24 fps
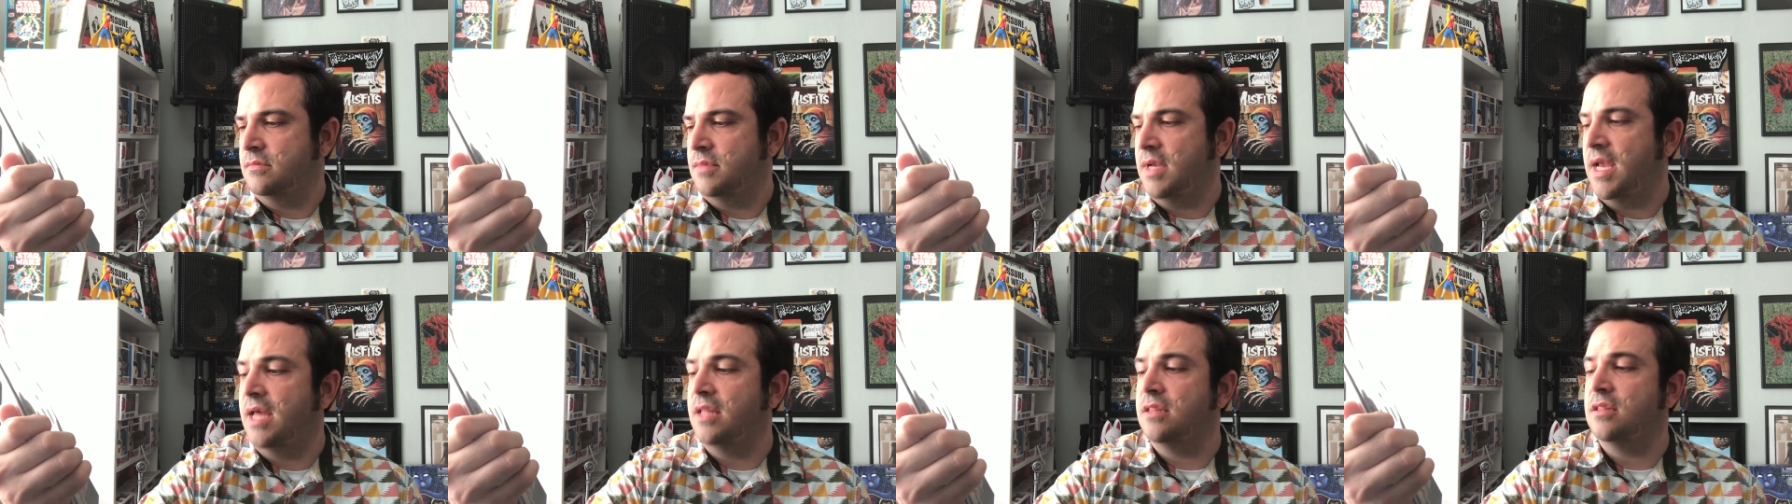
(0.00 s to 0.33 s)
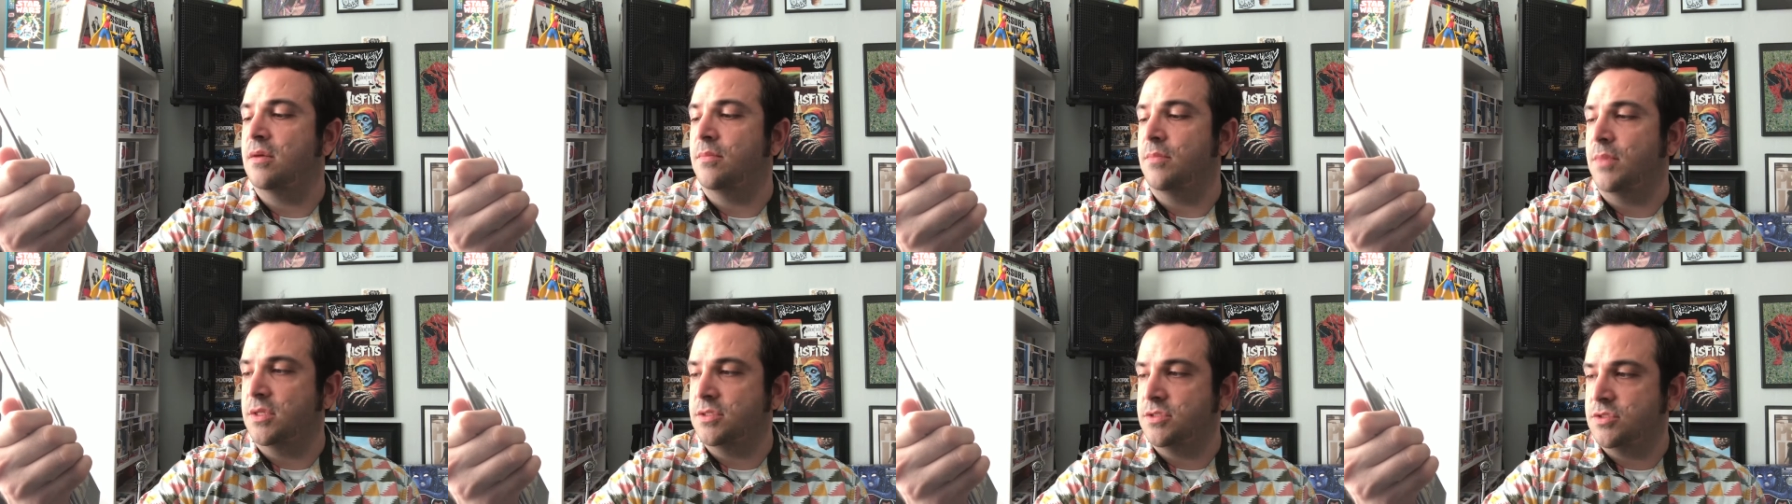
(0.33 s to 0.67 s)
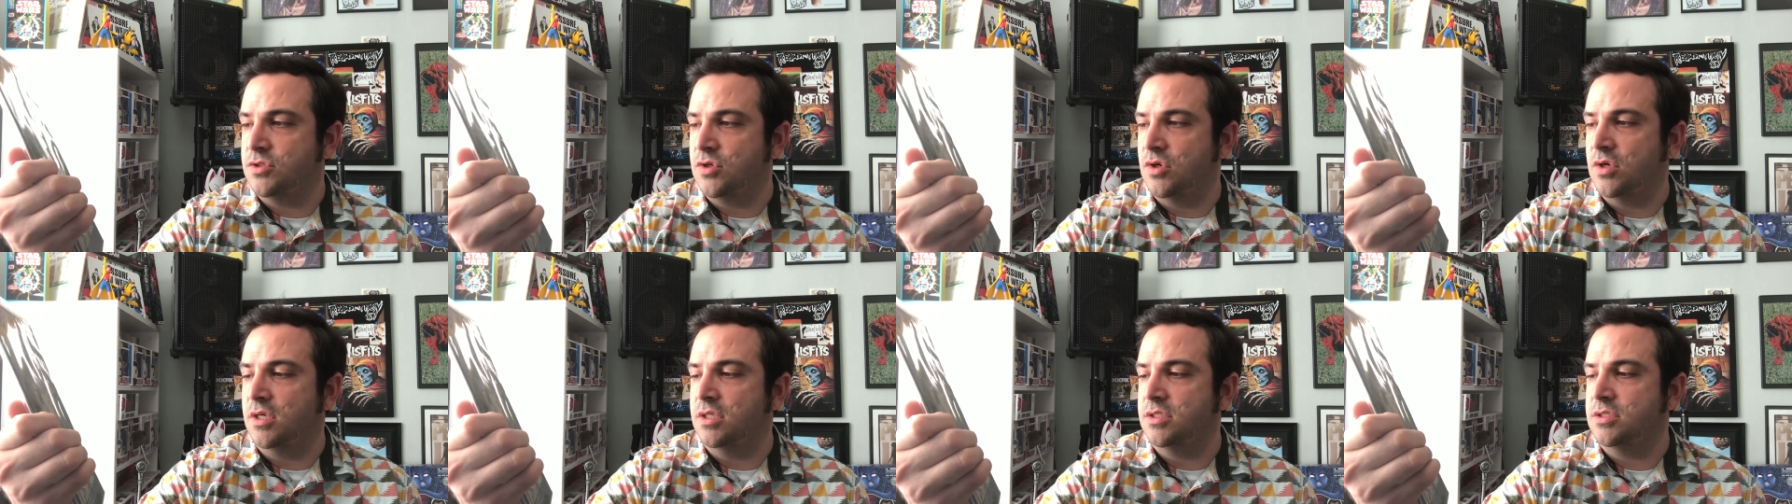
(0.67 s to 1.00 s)
And the
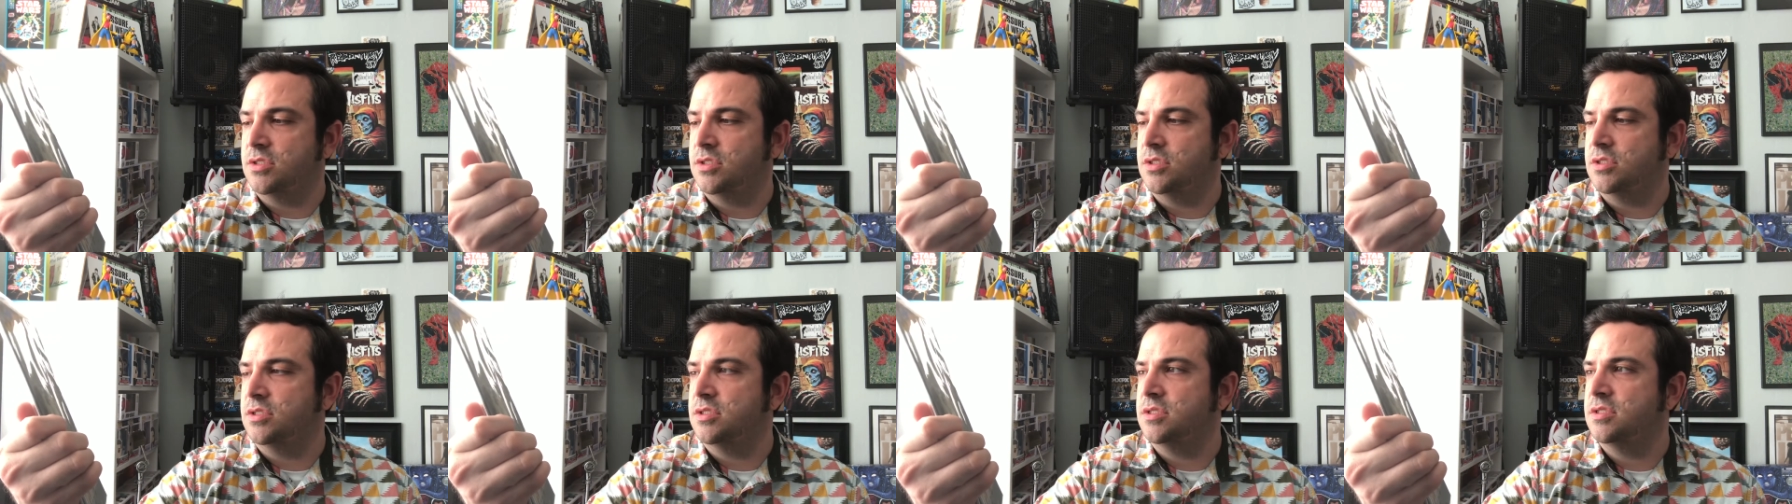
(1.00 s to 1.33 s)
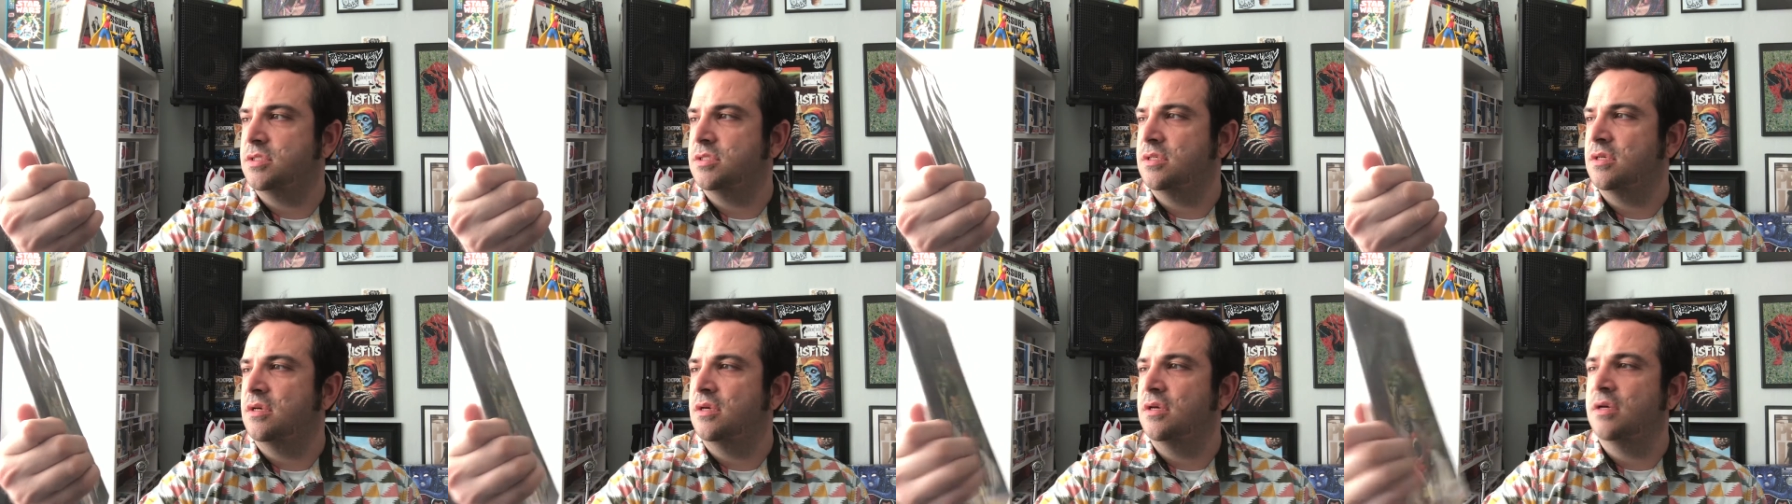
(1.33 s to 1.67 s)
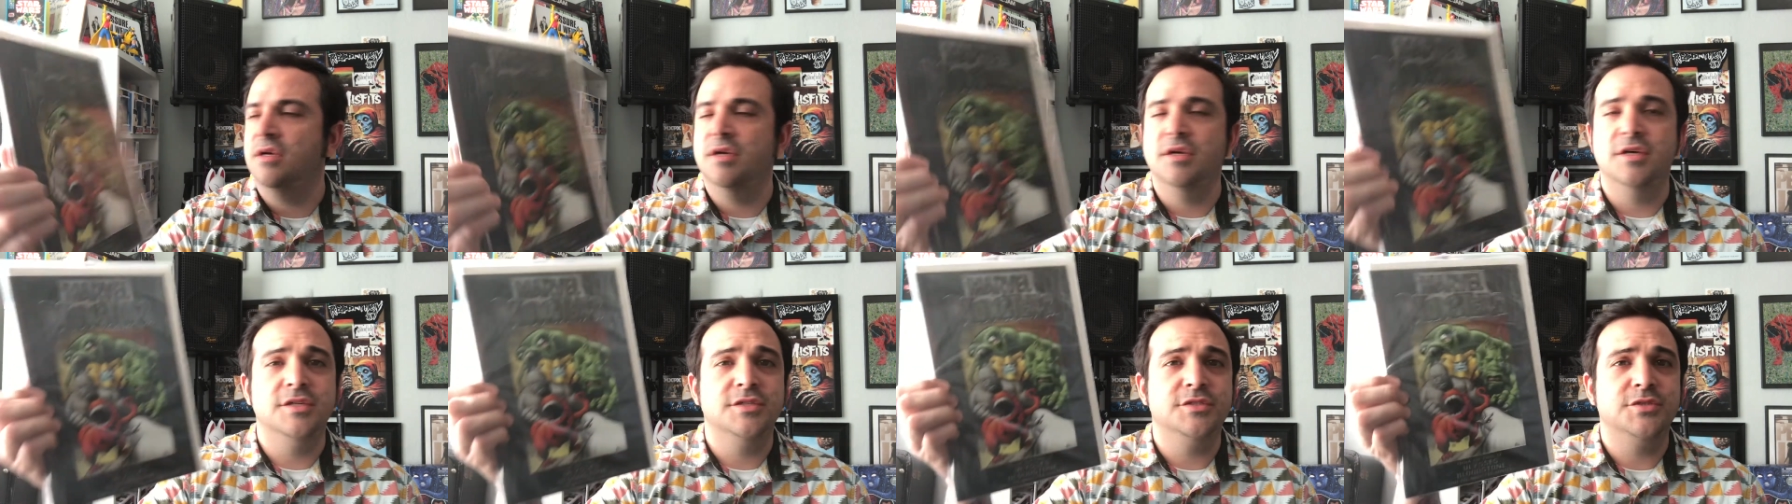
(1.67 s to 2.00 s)
Monster Hunters.
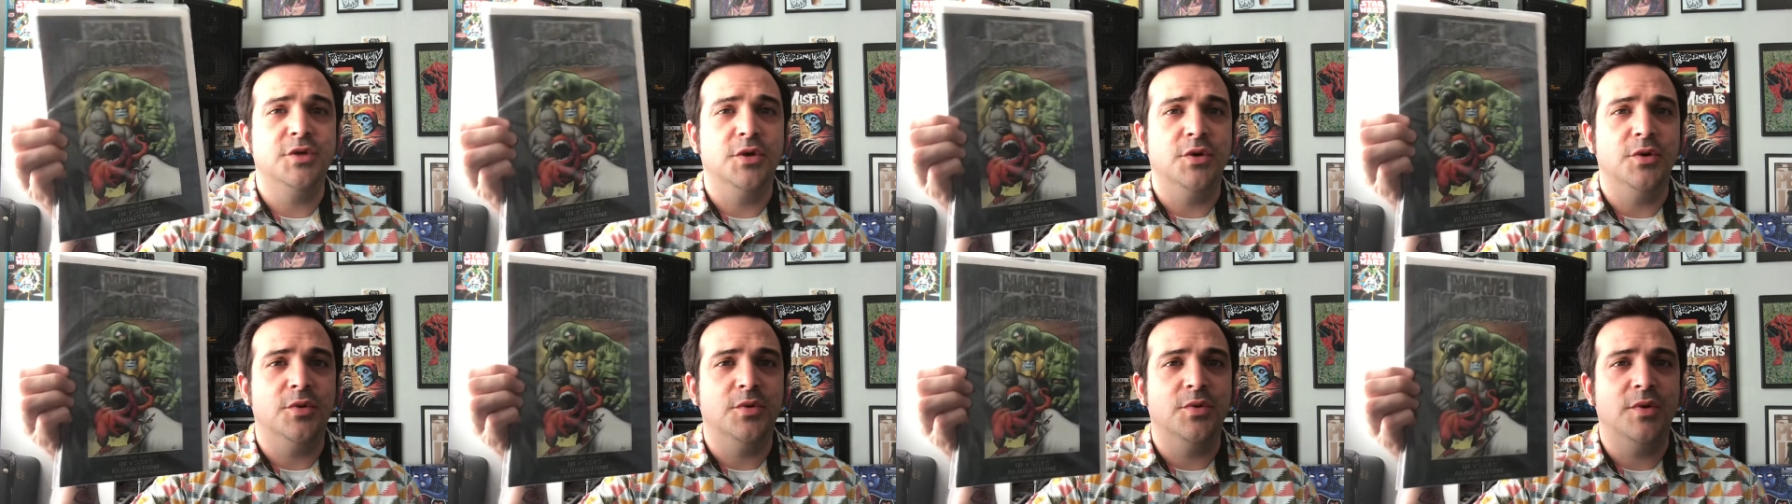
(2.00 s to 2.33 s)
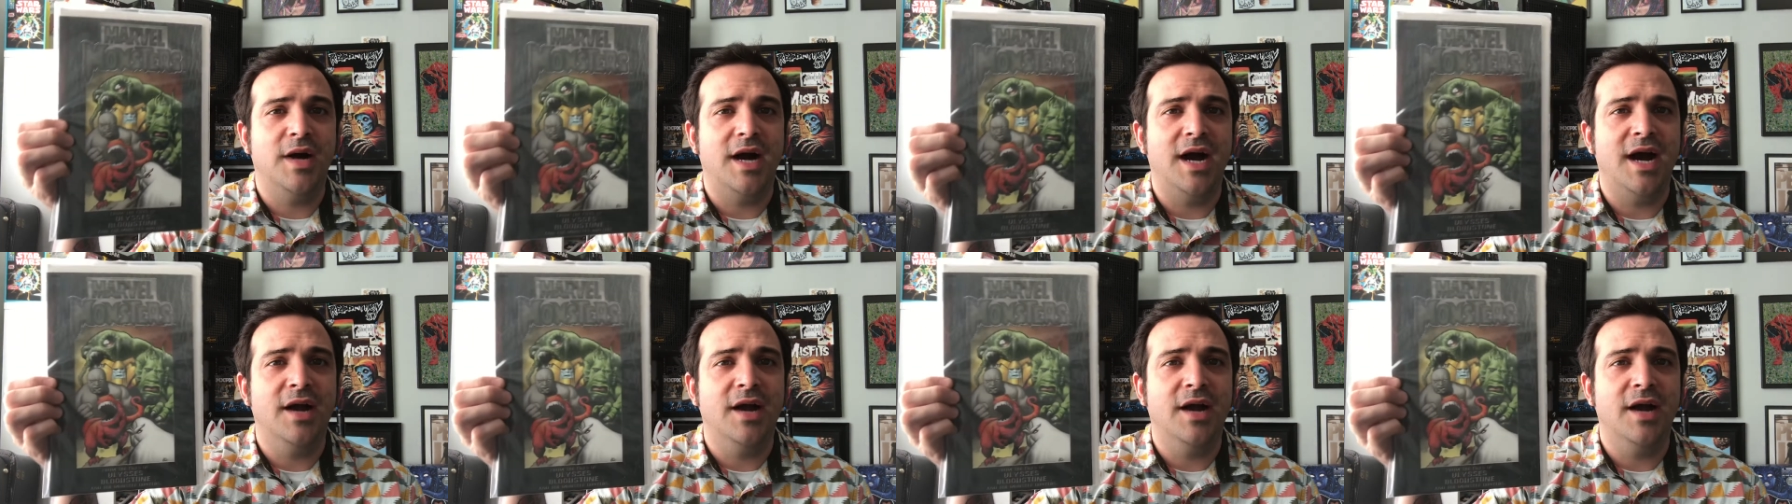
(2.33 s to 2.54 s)
So